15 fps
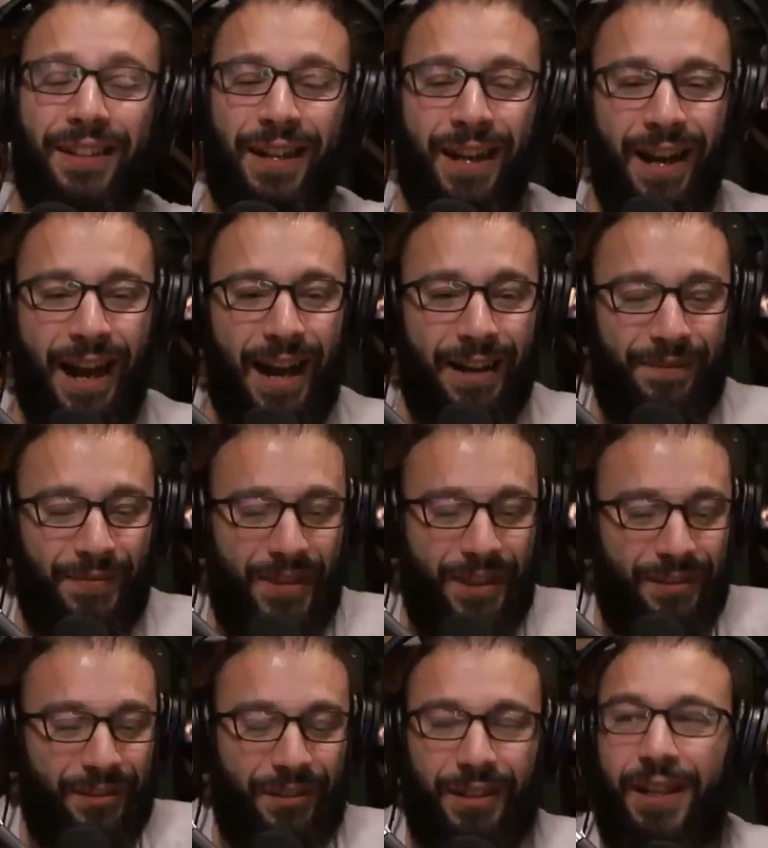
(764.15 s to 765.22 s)
And
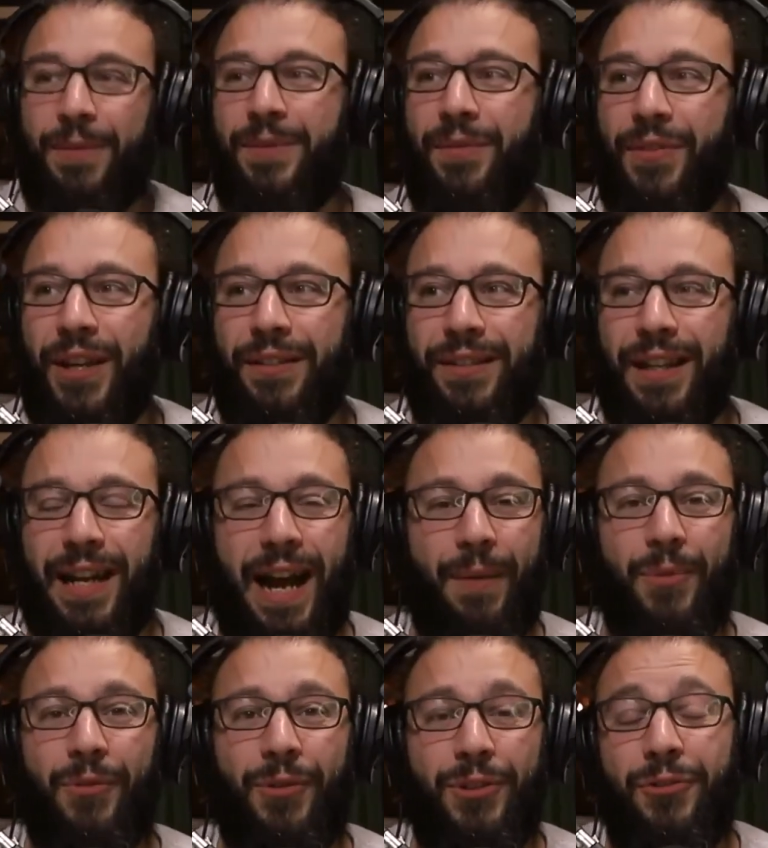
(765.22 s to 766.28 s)
these are the types of things that
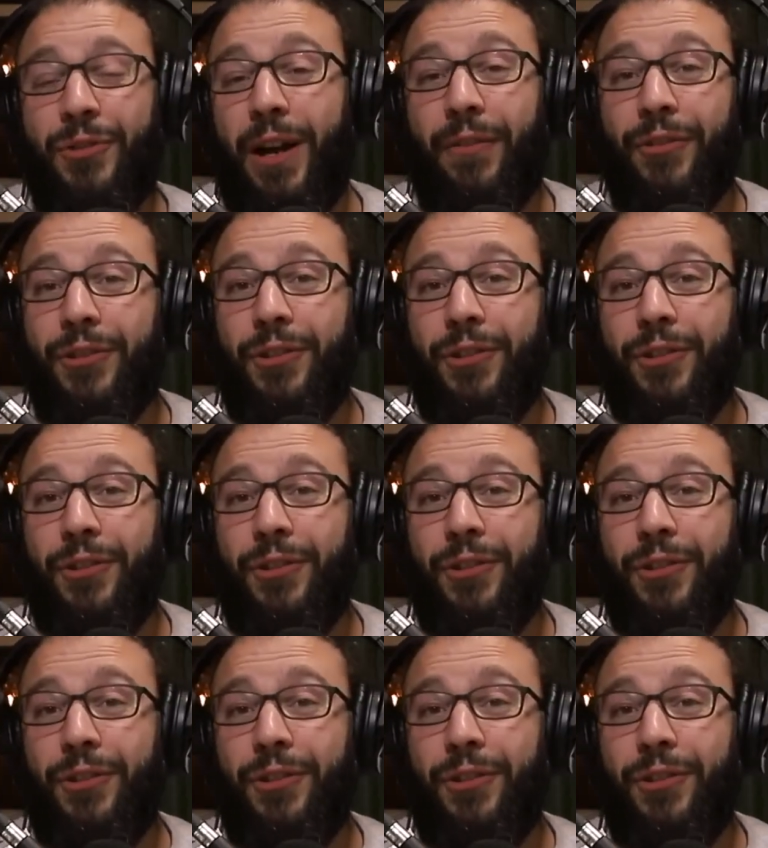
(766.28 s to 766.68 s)
happen when you travel.